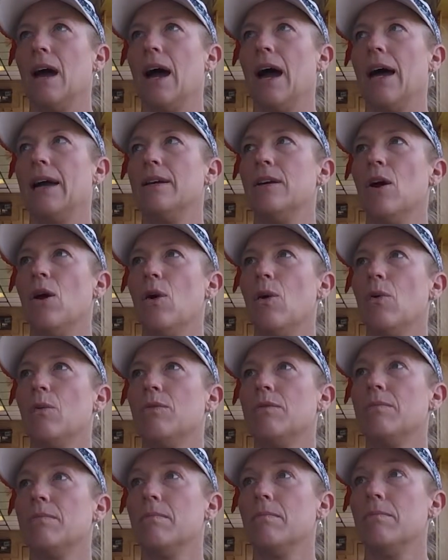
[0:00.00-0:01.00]
I
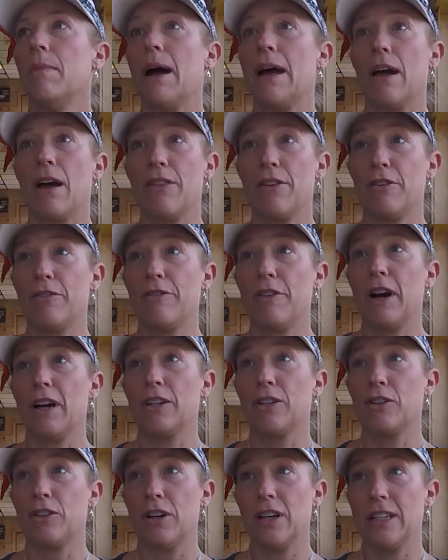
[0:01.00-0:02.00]
know my other
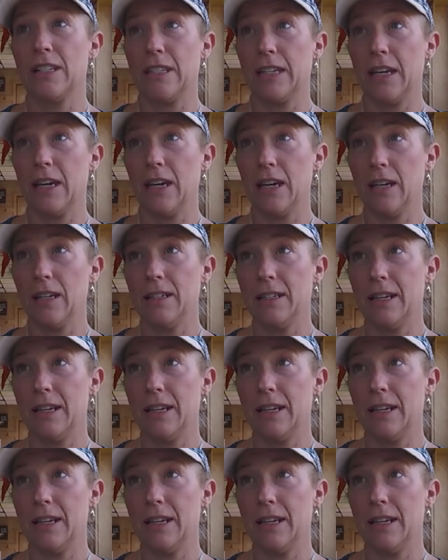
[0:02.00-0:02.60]
friend Chrissy